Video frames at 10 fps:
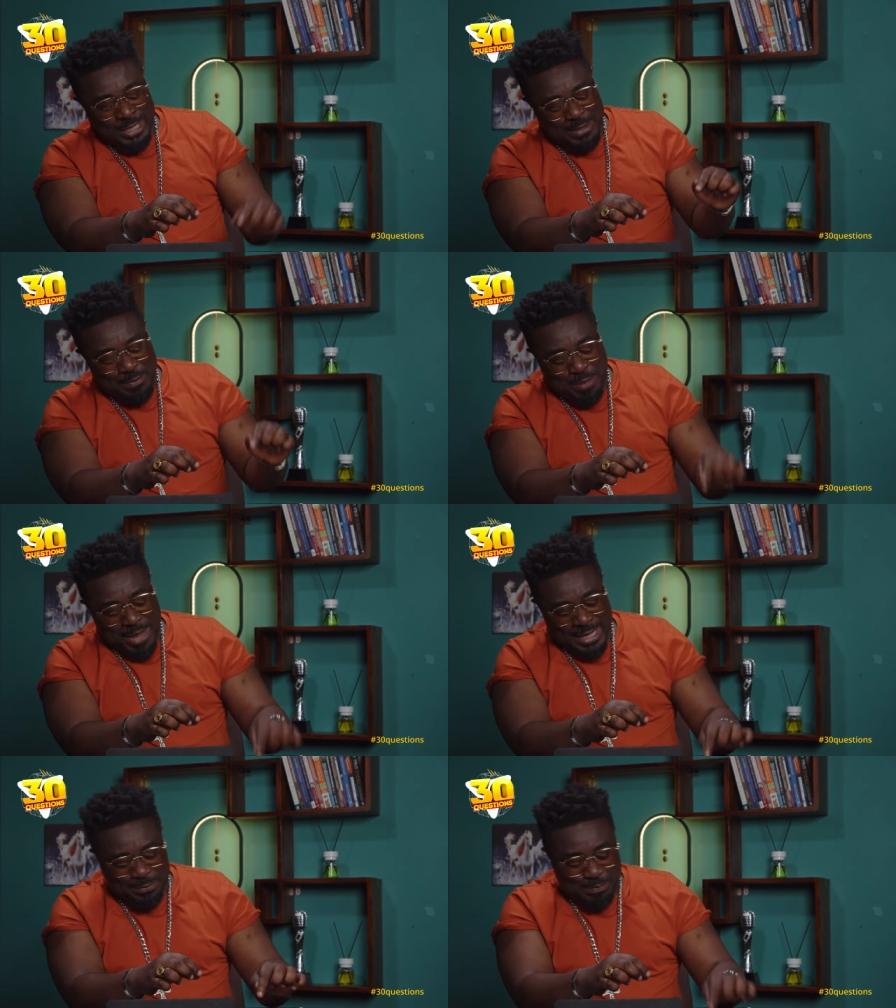the
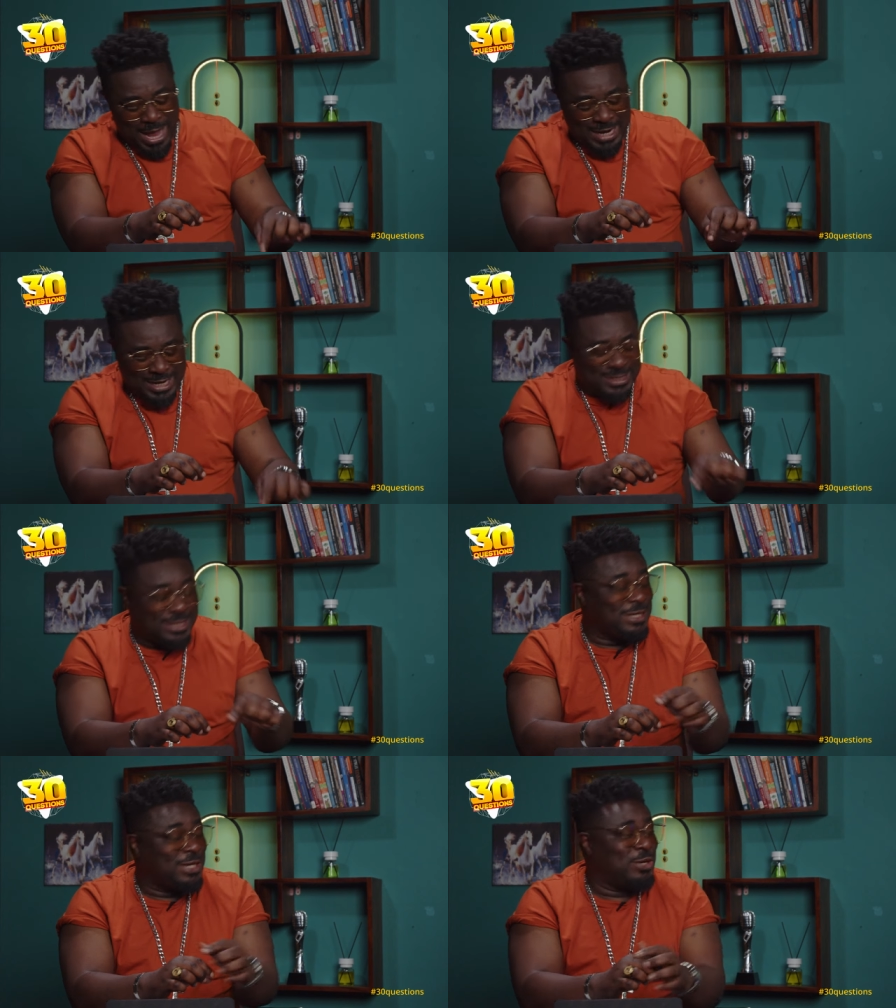best bad
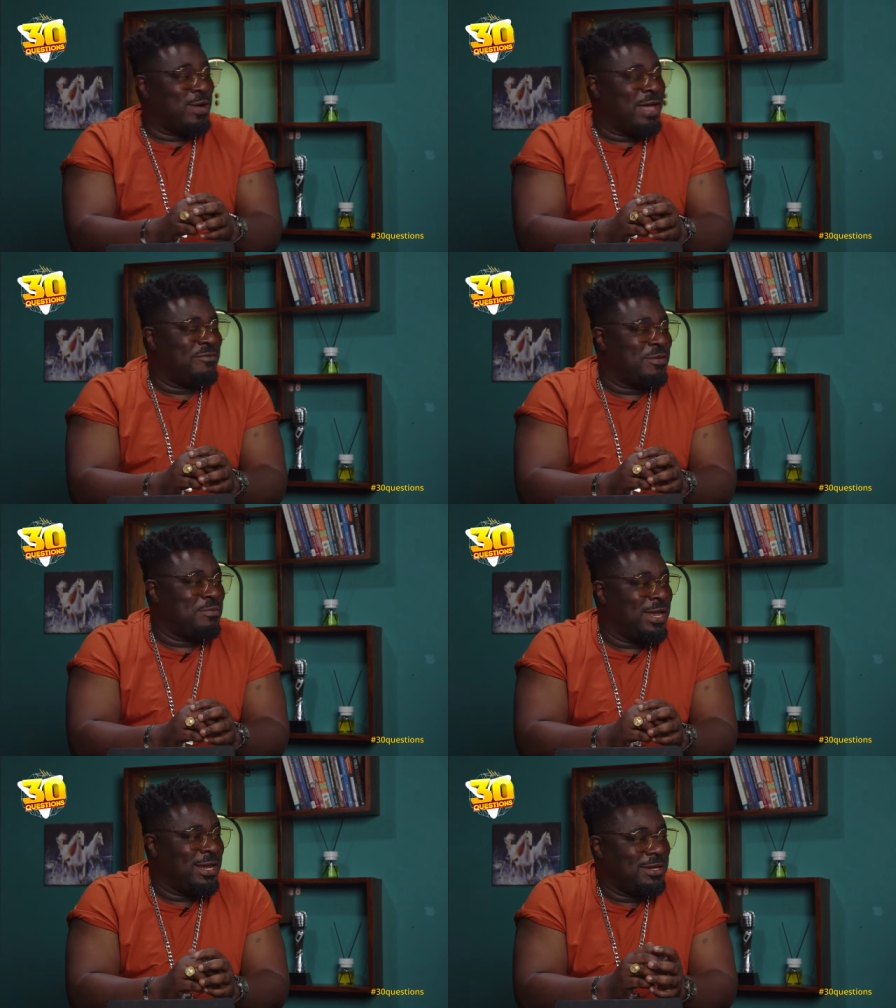decision you ever
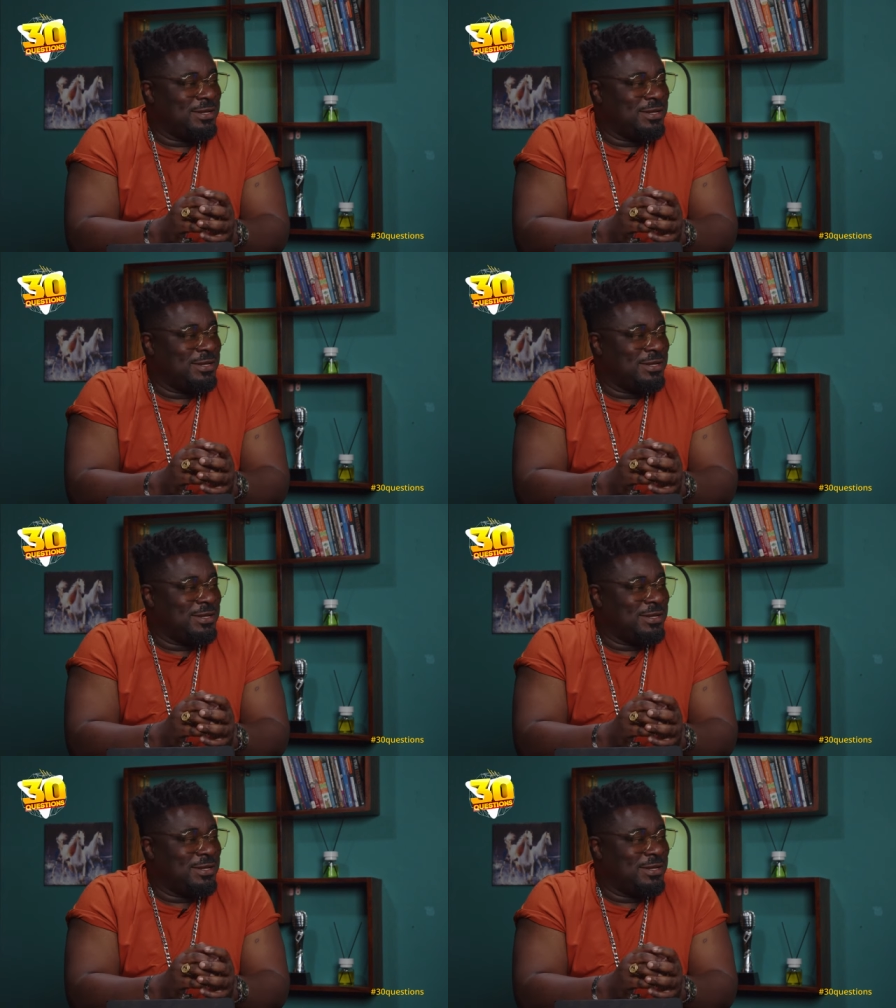made?